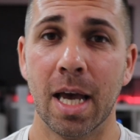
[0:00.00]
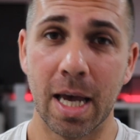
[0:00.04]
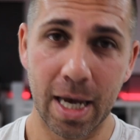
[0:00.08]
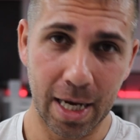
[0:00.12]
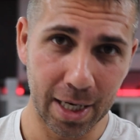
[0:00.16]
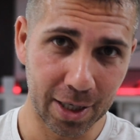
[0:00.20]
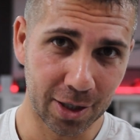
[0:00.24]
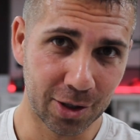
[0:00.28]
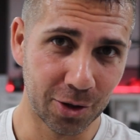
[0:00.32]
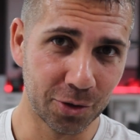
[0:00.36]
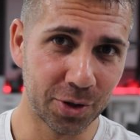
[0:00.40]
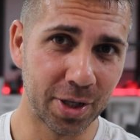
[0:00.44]

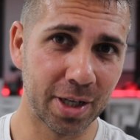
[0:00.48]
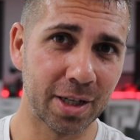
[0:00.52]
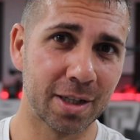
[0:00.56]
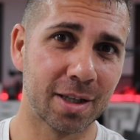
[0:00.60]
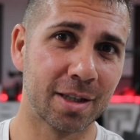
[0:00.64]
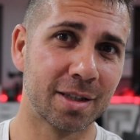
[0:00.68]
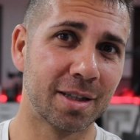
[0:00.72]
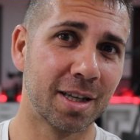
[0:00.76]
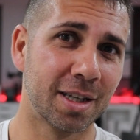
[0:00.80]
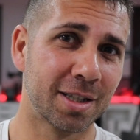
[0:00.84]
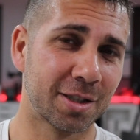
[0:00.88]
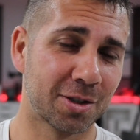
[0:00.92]
including the
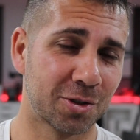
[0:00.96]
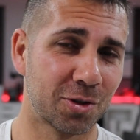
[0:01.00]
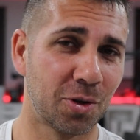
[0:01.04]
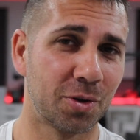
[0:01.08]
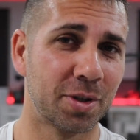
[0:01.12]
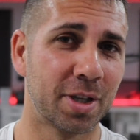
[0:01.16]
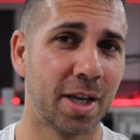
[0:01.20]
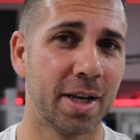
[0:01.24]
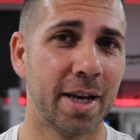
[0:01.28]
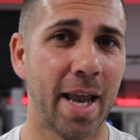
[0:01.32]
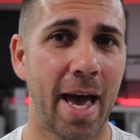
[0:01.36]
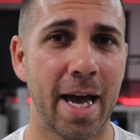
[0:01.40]
disks
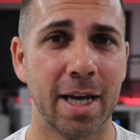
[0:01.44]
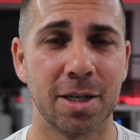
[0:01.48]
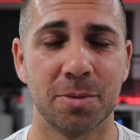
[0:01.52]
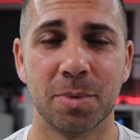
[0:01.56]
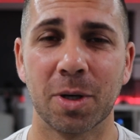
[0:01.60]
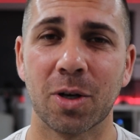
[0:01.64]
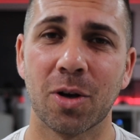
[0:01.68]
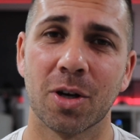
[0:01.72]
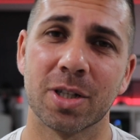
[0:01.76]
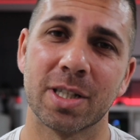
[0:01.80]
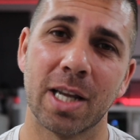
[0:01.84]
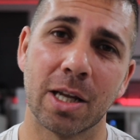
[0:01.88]
on the NAS
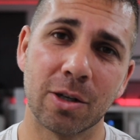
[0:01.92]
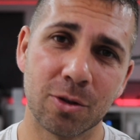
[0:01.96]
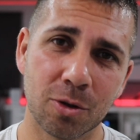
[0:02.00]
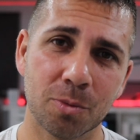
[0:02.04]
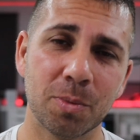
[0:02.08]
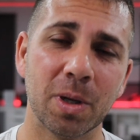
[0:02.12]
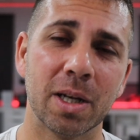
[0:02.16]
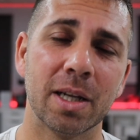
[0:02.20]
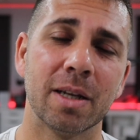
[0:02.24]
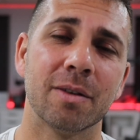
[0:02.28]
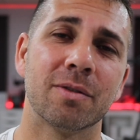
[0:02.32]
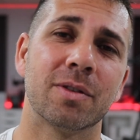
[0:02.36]
because I do
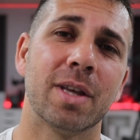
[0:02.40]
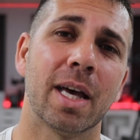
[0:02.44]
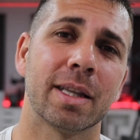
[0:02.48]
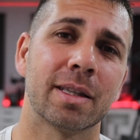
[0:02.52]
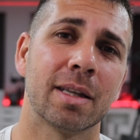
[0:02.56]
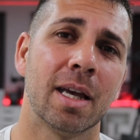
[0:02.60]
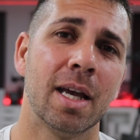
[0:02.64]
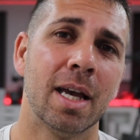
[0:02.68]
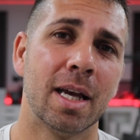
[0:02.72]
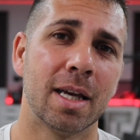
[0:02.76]
believe that